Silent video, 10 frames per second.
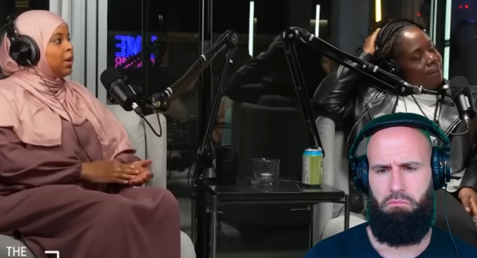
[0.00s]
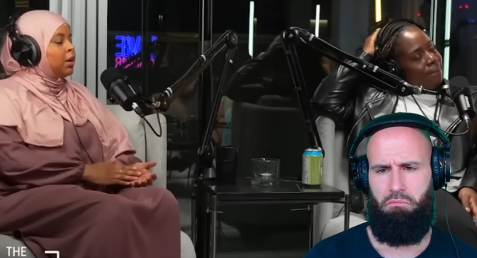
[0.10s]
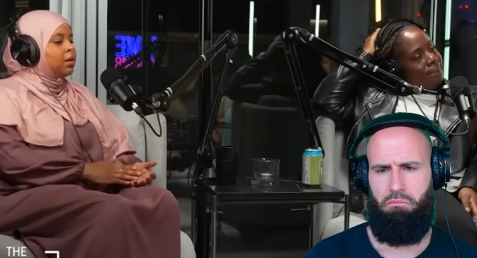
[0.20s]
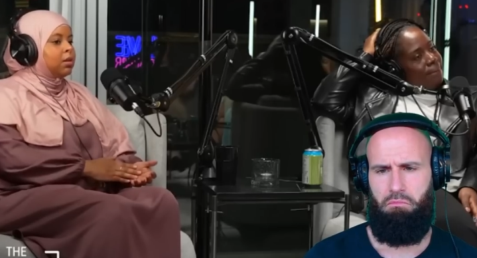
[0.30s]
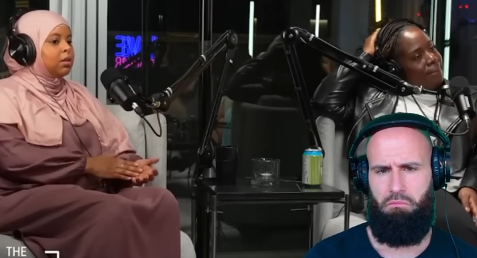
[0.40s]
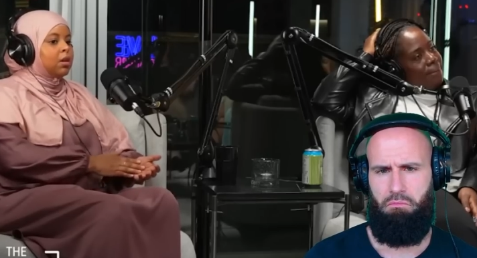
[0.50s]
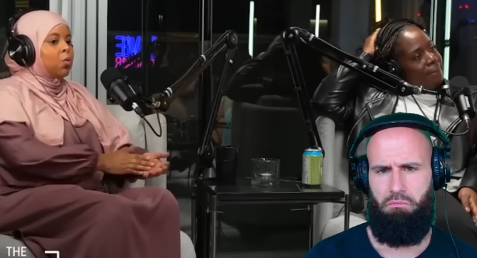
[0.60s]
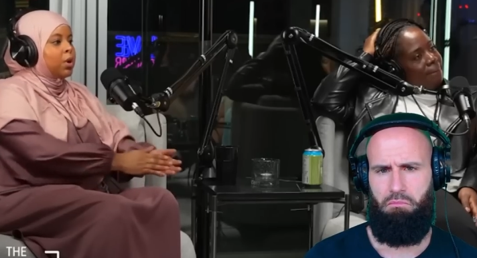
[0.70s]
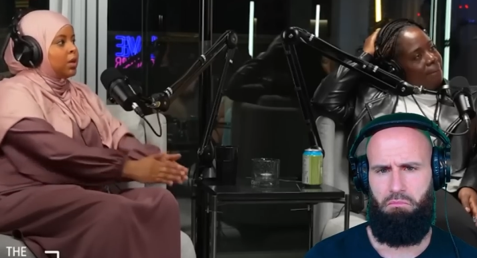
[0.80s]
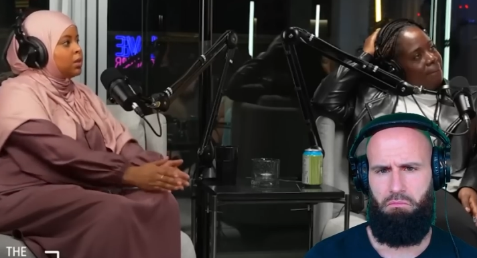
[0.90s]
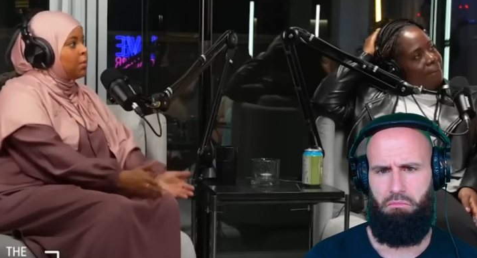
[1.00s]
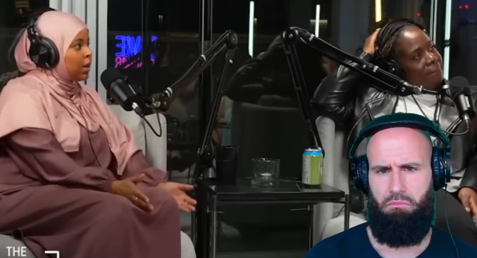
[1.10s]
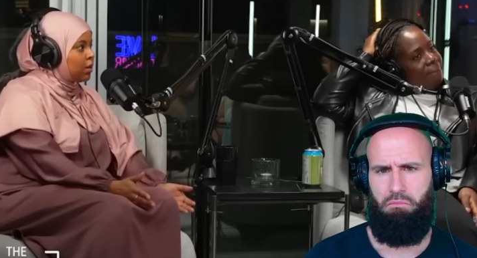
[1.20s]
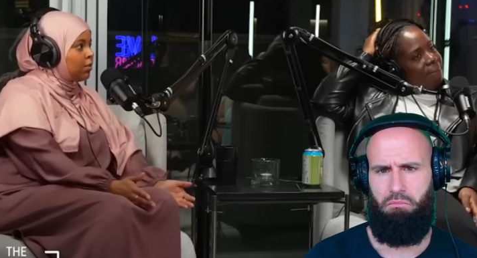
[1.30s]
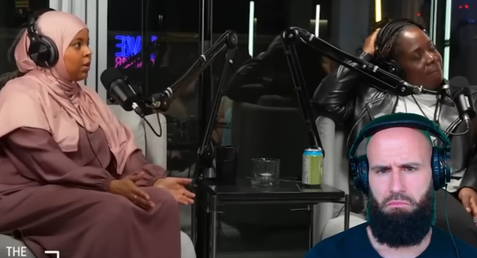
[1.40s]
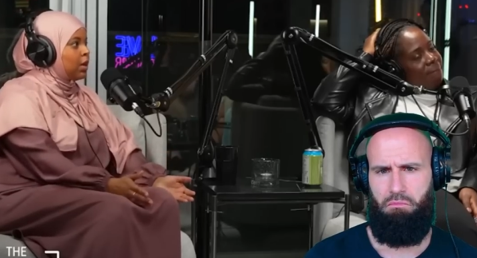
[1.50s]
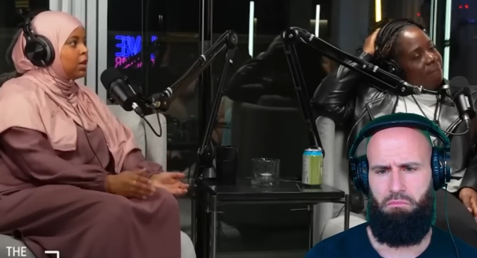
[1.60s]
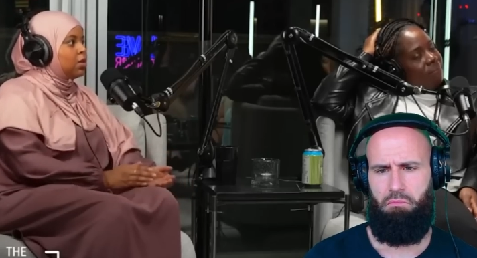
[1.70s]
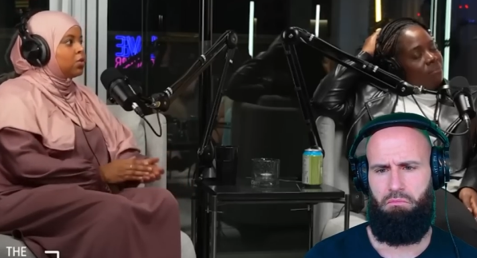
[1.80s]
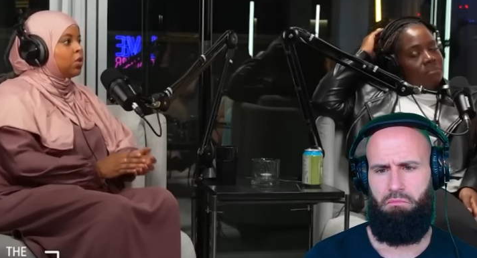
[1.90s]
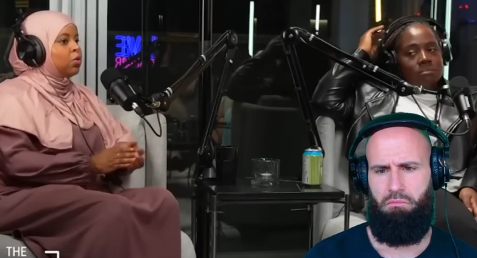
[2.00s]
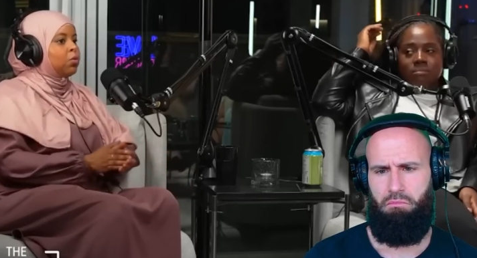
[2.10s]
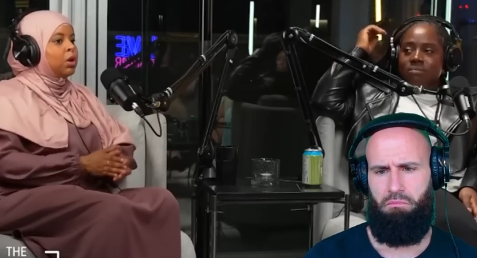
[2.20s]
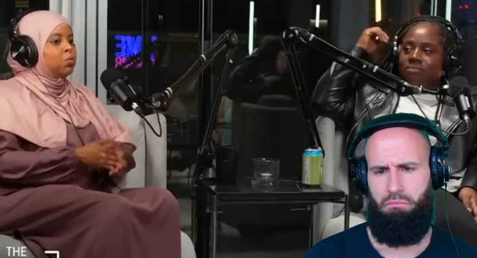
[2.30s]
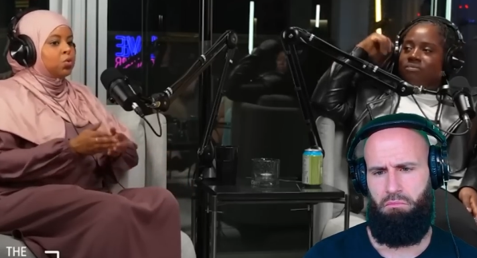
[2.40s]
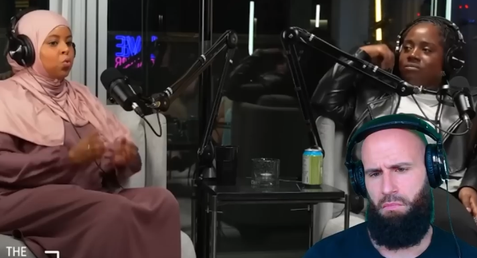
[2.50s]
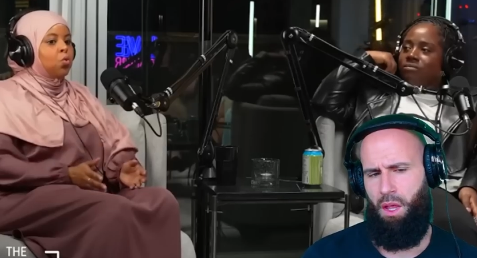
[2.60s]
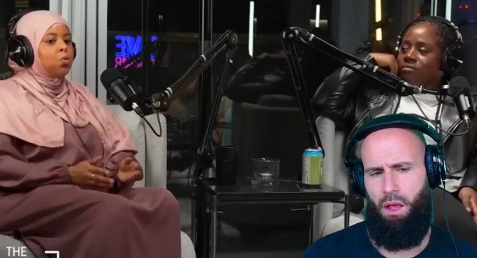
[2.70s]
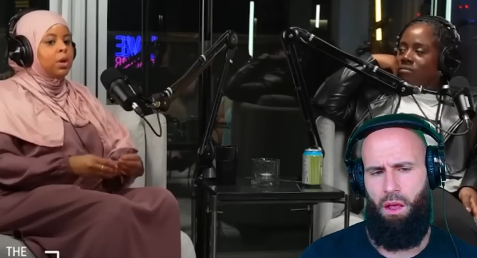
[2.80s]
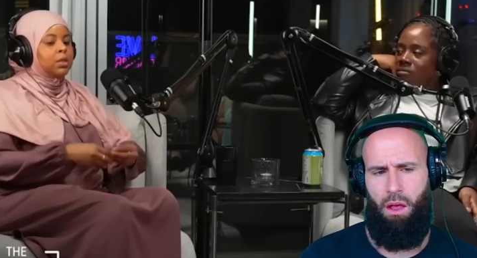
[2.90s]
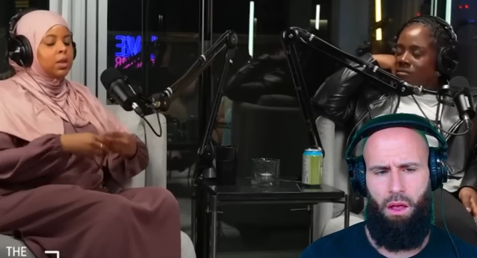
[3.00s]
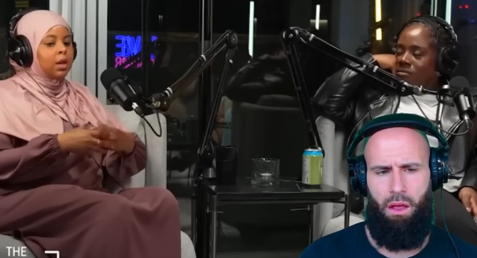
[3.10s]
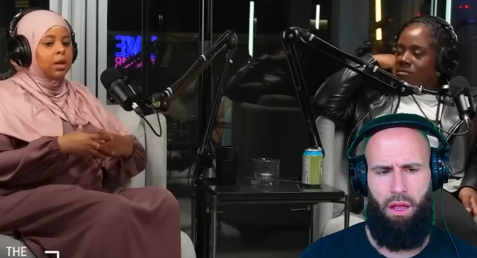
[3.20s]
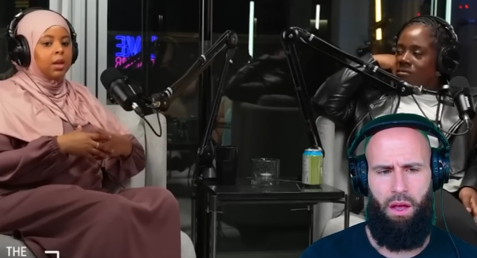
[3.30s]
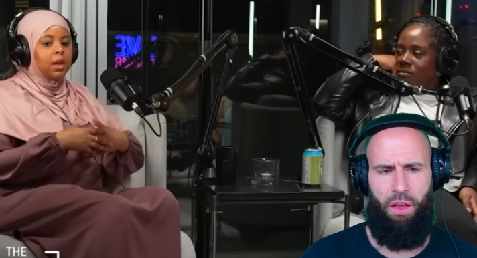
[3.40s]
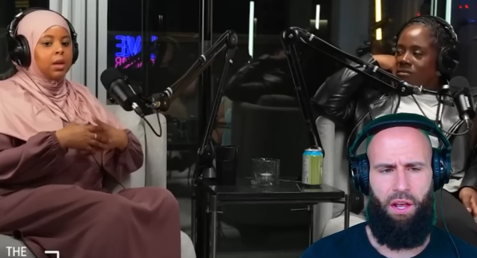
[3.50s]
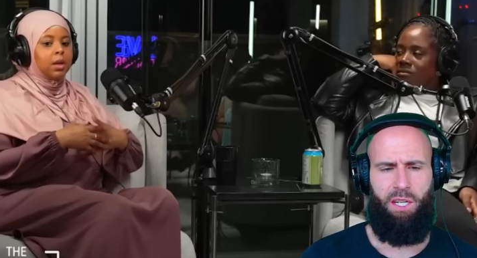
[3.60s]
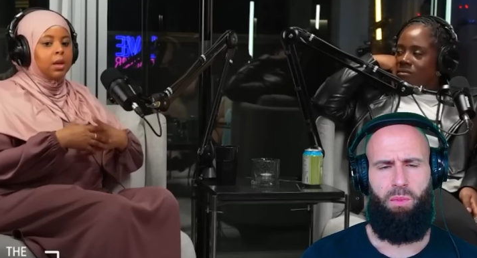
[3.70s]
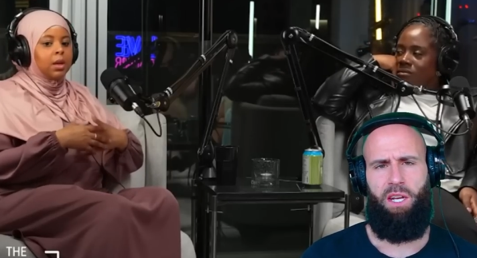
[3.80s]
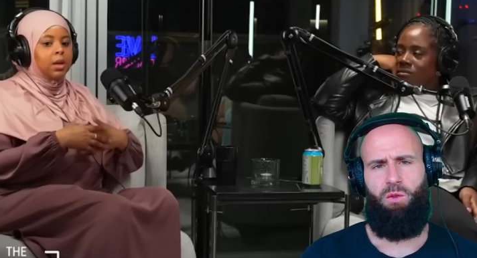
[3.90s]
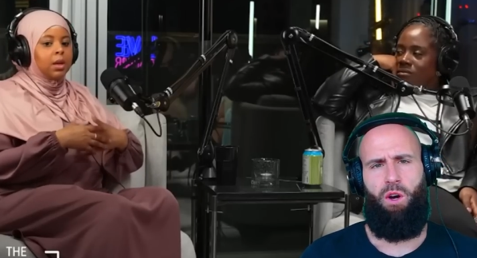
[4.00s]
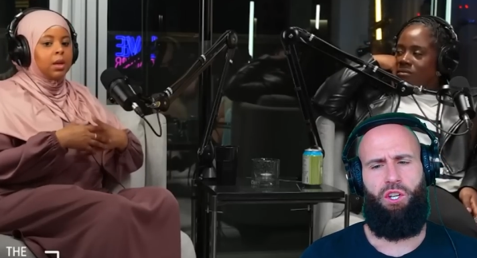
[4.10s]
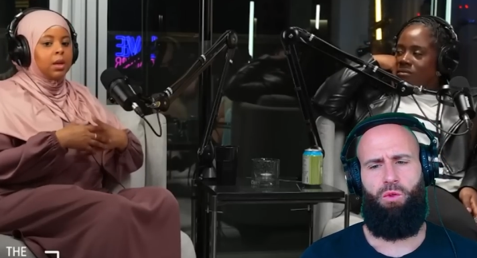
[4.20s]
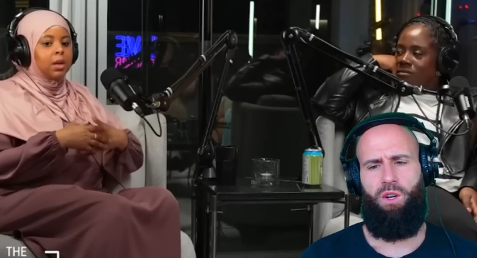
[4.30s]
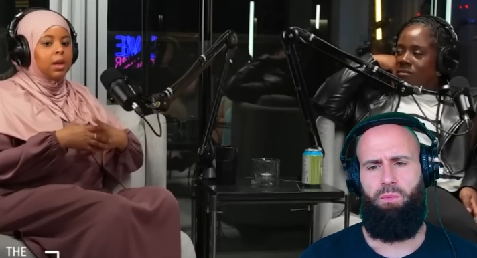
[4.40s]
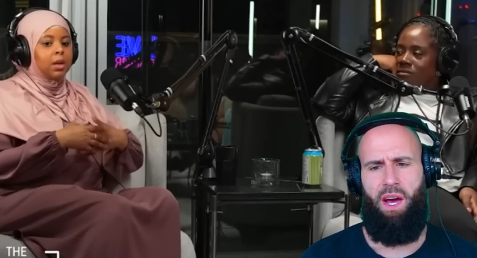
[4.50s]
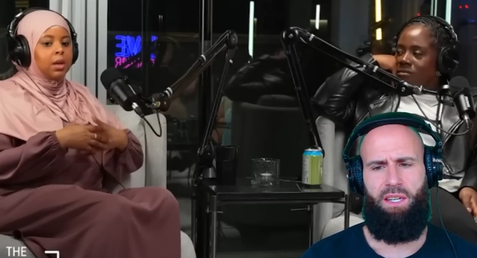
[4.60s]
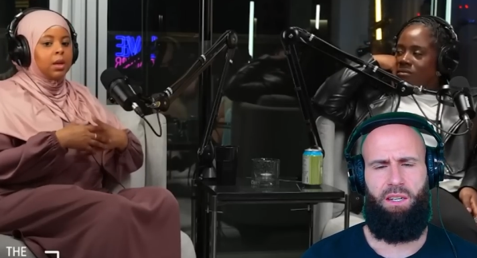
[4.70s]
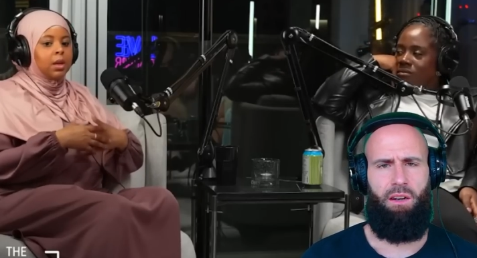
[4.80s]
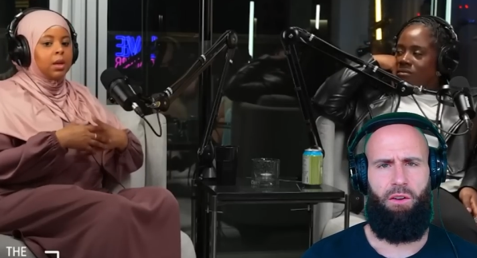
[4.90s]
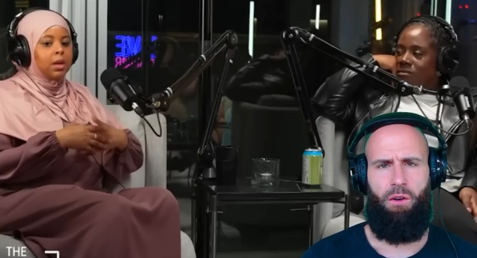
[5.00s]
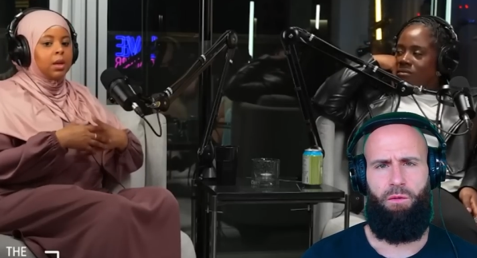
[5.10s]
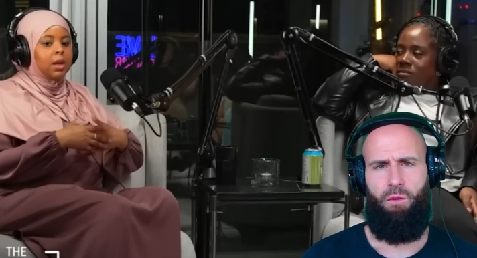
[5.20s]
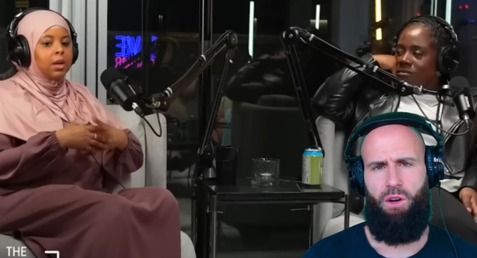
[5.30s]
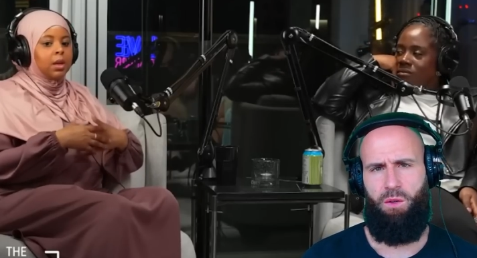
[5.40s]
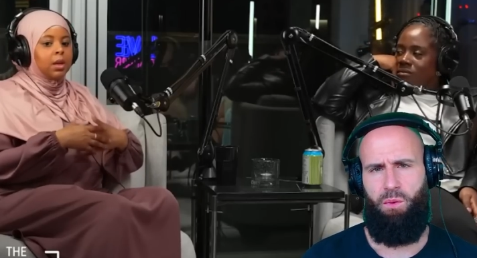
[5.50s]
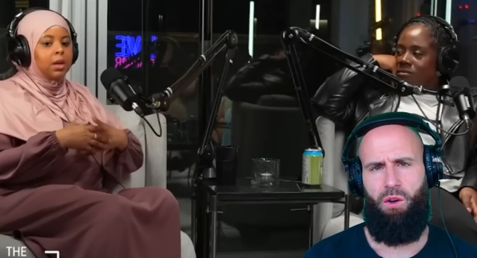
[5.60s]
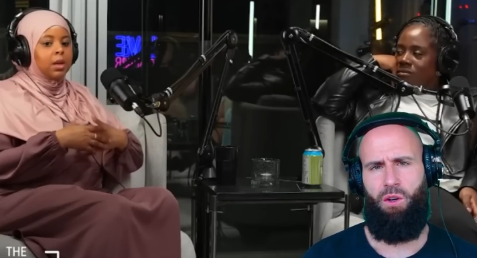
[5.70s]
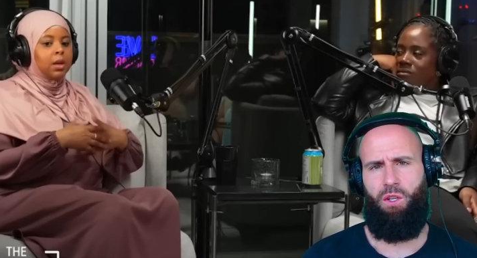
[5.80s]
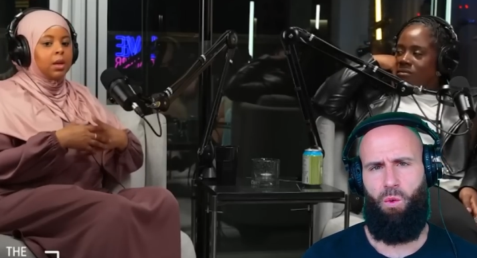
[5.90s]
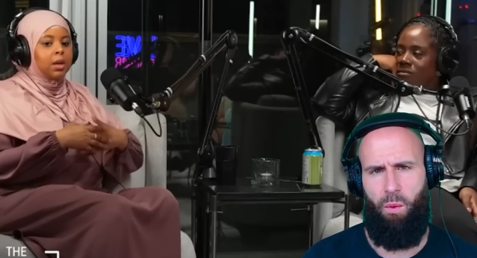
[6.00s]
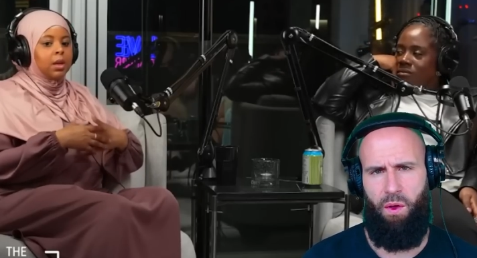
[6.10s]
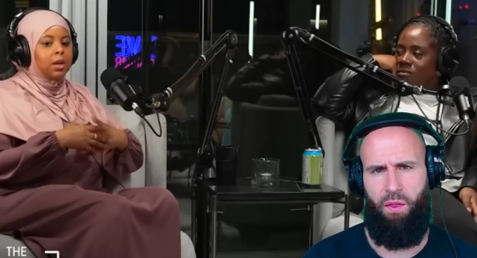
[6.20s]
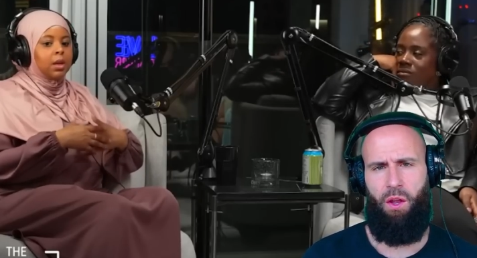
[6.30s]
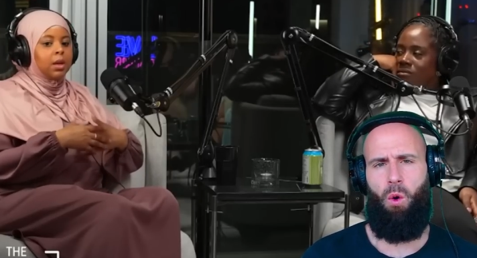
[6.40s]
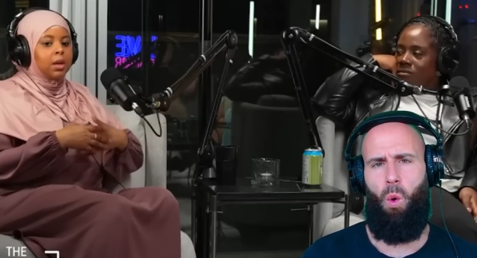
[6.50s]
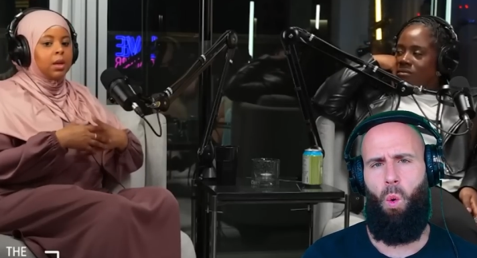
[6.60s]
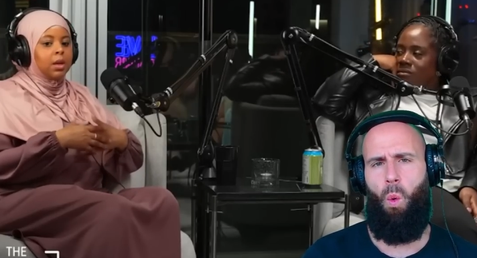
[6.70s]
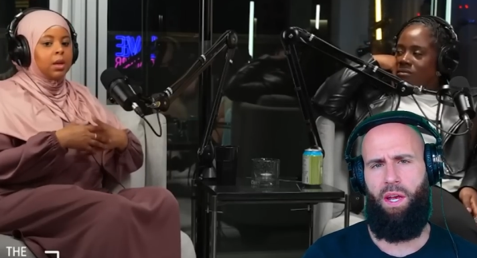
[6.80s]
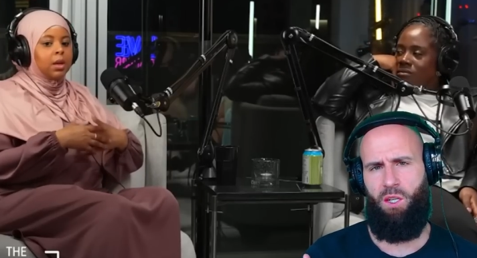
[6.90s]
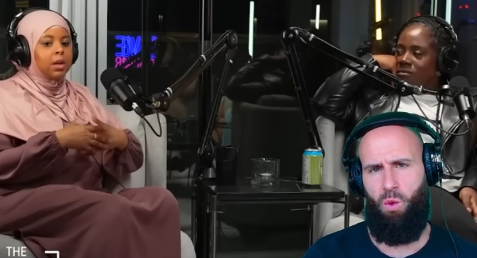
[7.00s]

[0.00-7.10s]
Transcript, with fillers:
Speaker 1: then I went into my career. So it was always a- yeah. That
Speaker 2: explains why she was masculine, of course, because women that always